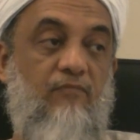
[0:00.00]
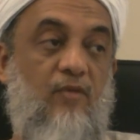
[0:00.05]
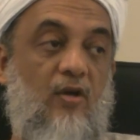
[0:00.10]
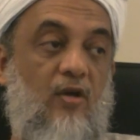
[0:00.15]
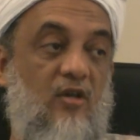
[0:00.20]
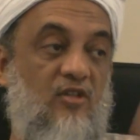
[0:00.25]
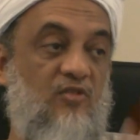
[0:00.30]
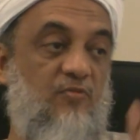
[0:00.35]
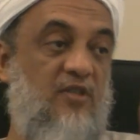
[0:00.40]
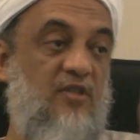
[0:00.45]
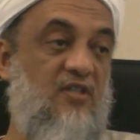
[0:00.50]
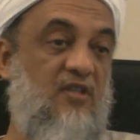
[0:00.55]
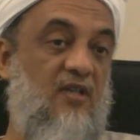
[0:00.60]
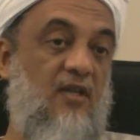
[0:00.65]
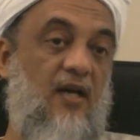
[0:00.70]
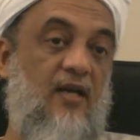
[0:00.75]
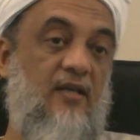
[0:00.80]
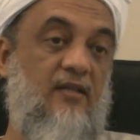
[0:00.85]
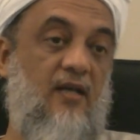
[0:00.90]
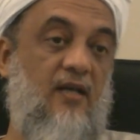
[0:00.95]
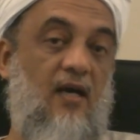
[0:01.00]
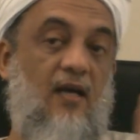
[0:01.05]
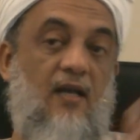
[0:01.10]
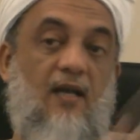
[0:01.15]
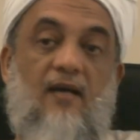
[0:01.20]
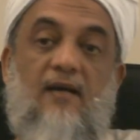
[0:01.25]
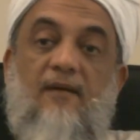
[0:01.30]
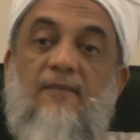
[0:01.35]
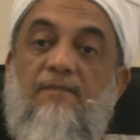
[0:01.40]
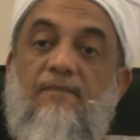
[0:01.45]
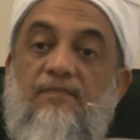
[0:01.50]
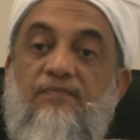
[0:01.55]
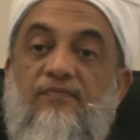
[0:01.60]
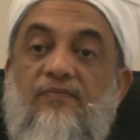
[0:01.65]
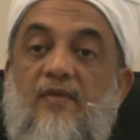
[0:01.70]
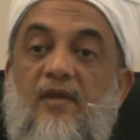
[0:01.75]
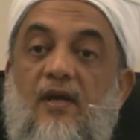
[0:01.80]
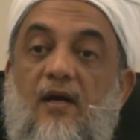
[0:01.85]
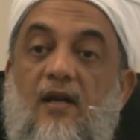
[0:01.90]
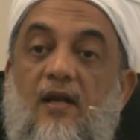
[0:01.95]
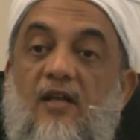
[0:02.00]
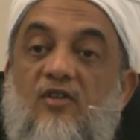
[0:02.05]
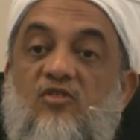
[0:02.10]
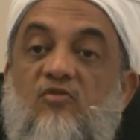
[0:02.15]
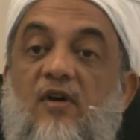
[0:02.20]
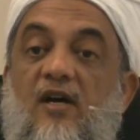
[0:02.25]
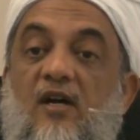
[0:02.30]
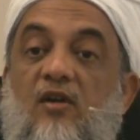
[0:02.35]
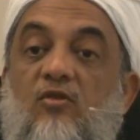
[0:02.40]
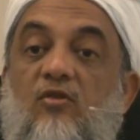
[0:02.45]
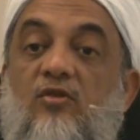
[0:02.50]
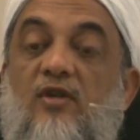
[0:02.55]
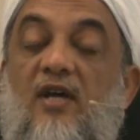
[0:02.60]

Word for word: Because Bismillah ta'ala. Allah subhanahu